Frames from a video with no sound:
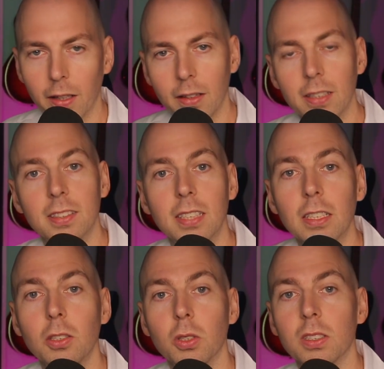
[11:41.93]
the
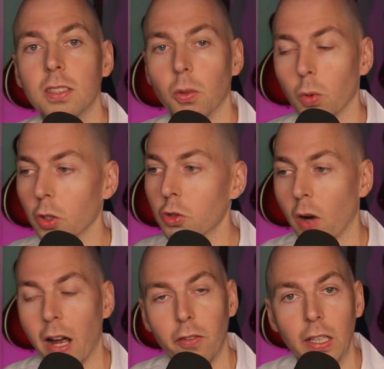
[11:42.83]
signal is that we're
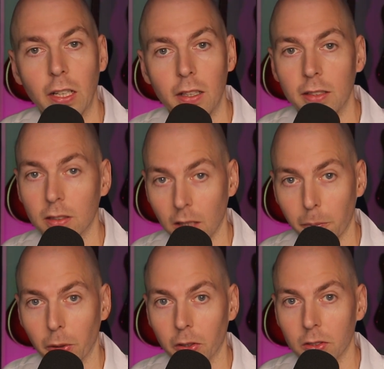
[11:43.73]
driving into these
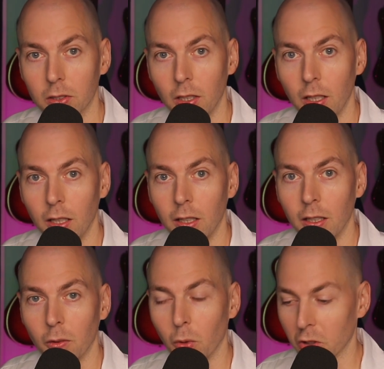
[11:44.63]
clippers.
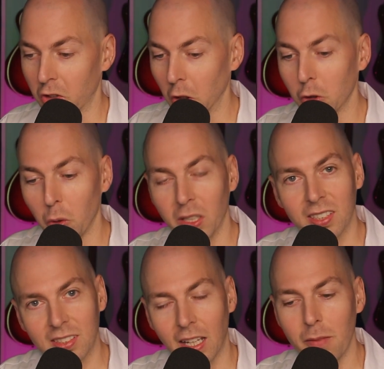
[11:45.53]
We're still doing the
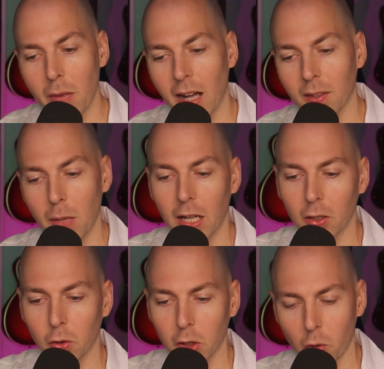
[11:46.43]
same
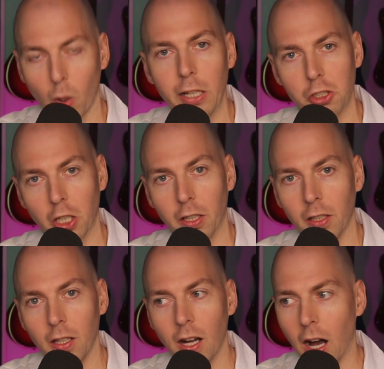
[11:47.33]
mathematical equation
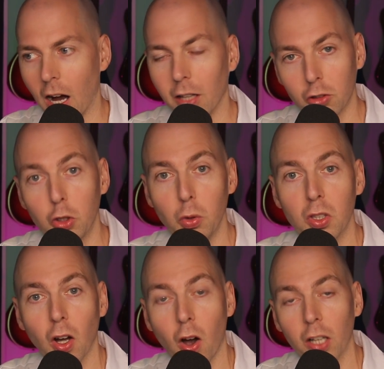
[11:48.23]
onto
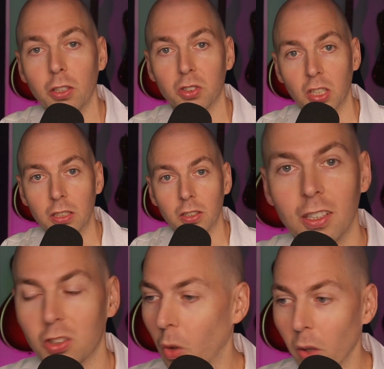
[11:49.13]
the audio signal.
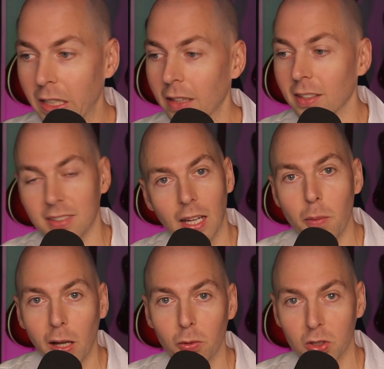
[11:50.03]
So we'll get the same
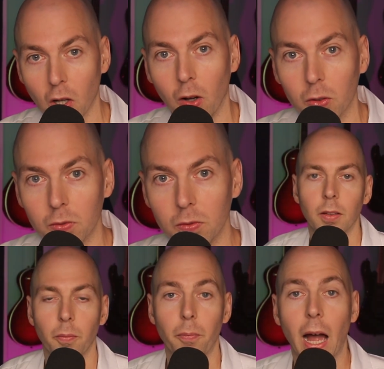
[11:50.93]
end result.
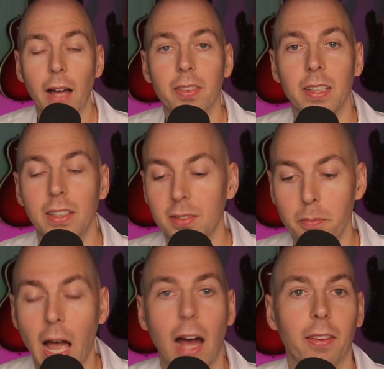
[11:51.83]
Math is
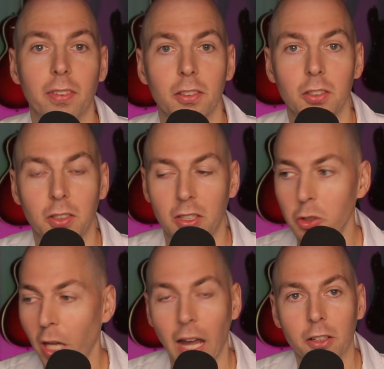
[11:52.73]
math. You
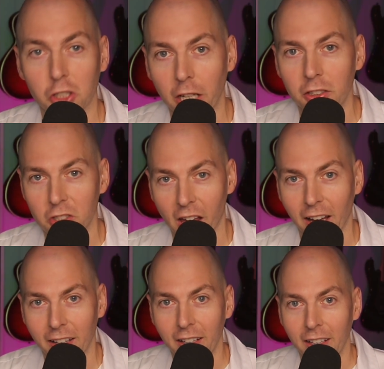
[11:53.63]
can't change
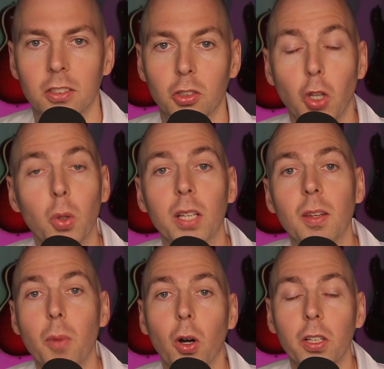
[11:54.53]
that. So don't let the
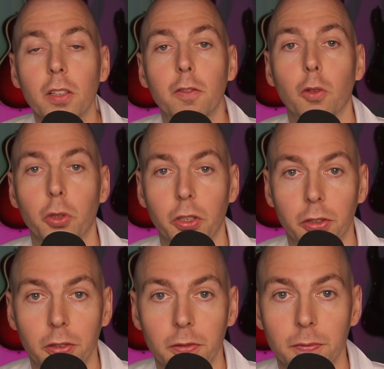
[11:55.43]
marketing fool
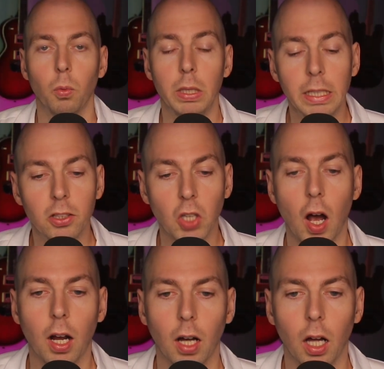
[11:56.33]
you. We need to
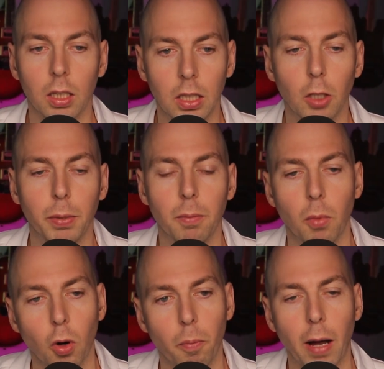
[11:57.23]
talk a little bit
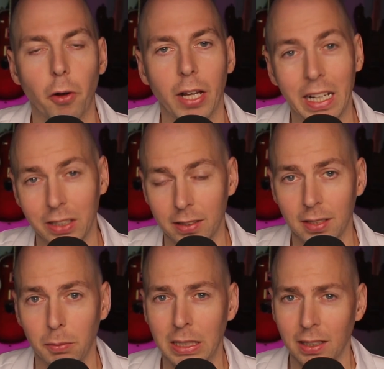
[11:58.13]
more about
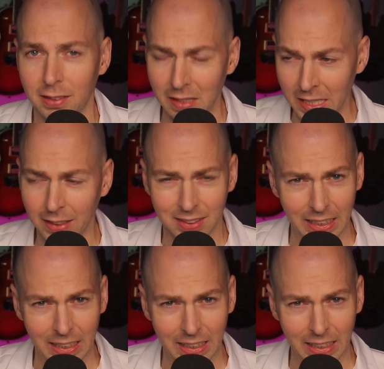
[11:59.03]
aliasing because this